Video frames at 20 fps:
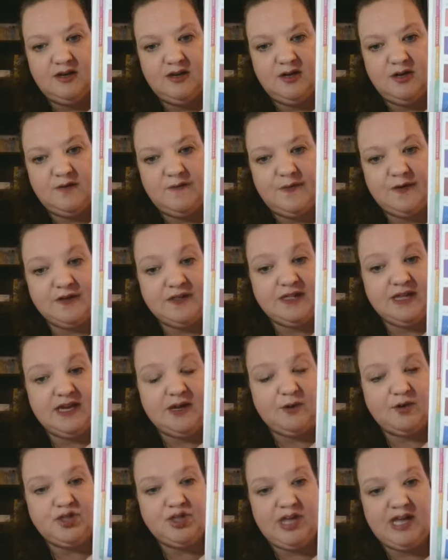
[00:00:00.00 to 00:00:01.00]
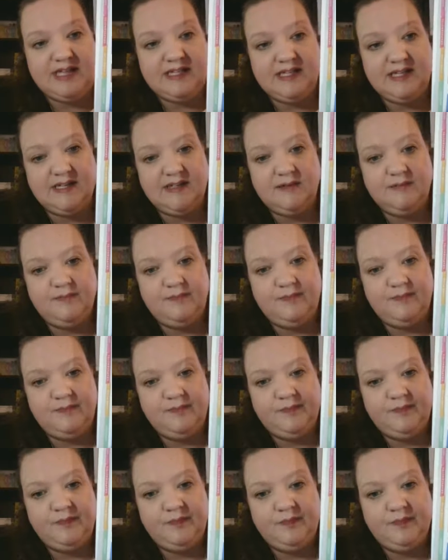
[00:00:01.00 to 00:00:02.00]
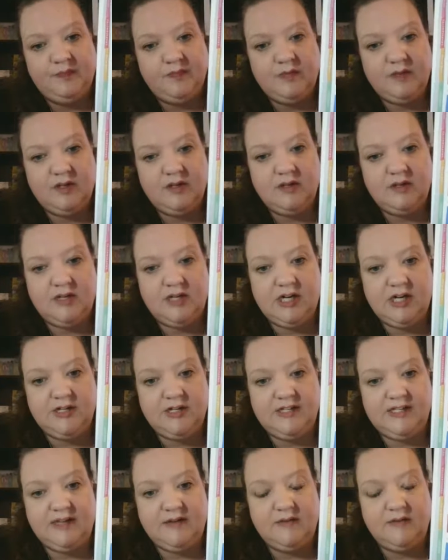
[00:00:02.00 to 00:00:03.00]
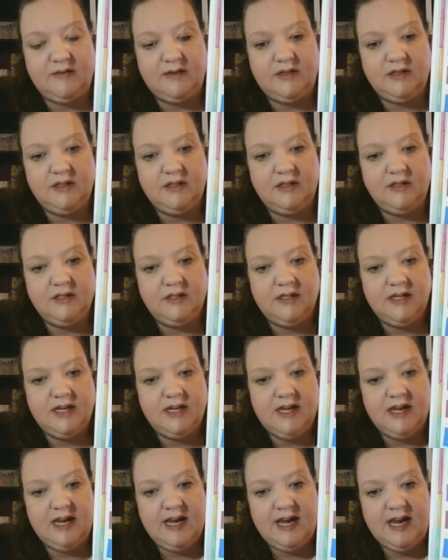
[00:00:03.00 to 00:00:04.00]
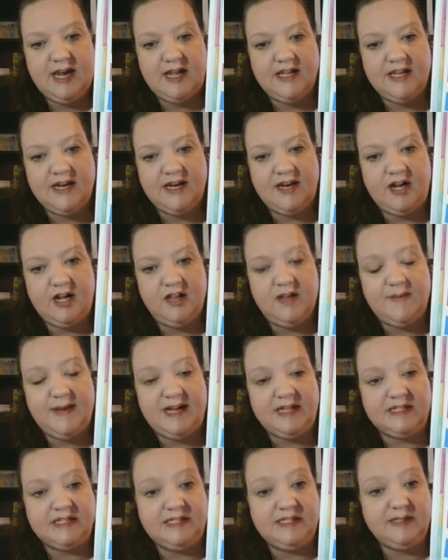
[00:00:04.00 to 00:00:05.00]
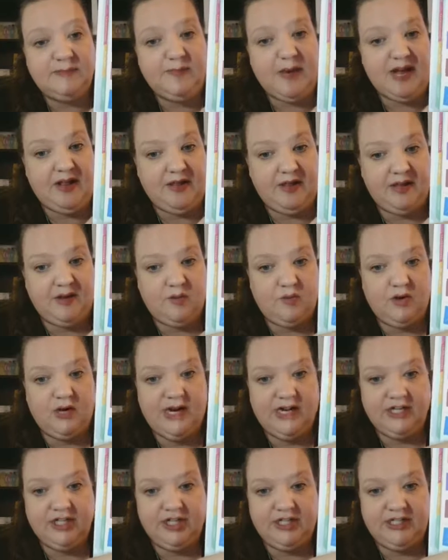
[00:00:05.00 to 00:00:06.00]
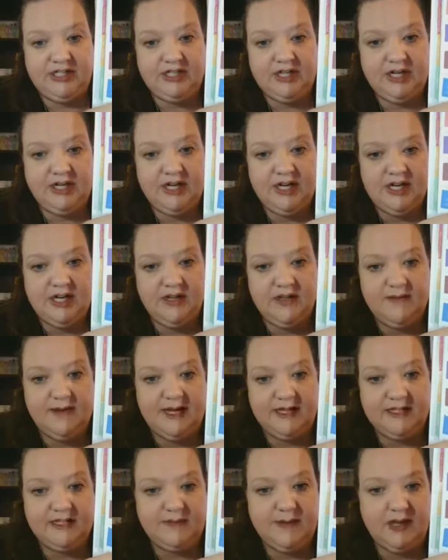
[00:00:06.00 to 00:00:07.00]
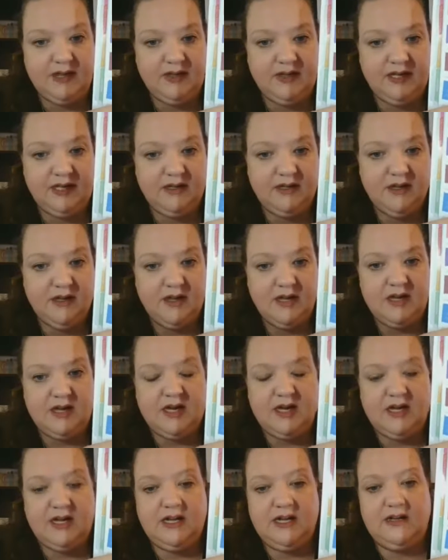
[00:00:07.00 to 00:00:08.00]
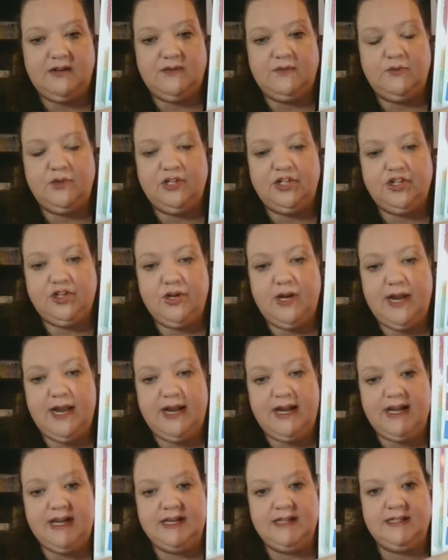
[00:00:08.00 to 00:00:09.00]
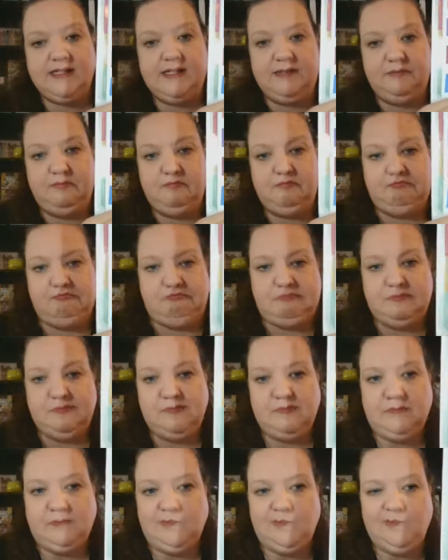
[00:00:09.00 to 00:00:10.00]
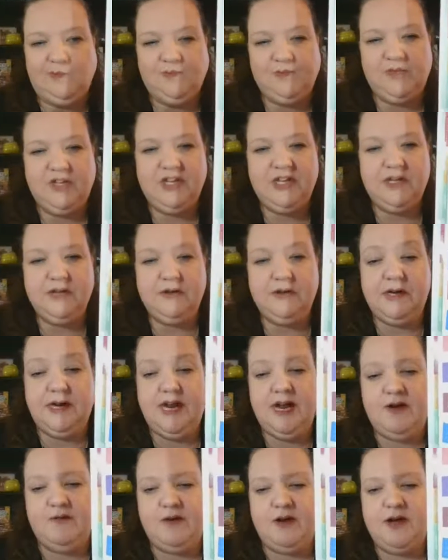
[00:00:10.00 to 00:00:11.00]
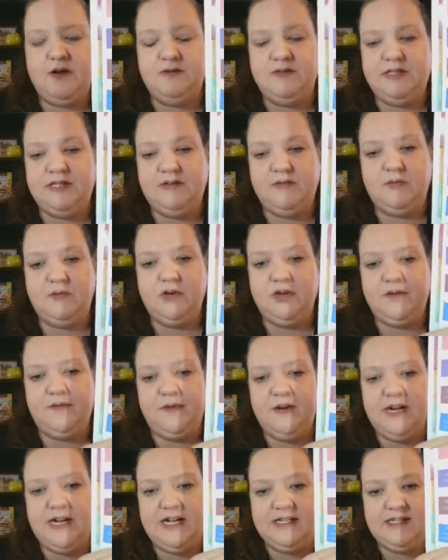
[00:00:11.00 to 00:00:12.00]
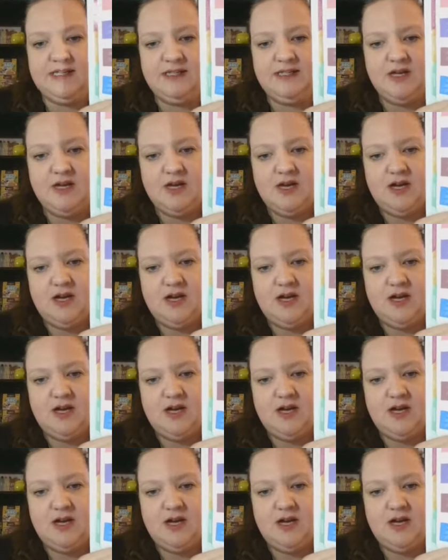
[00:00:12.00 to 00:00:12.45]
her first language lesson, cursive, and then All About Spelling. We're actually starting All About Spelling. We tried it a year and a half ago, didn't work for us.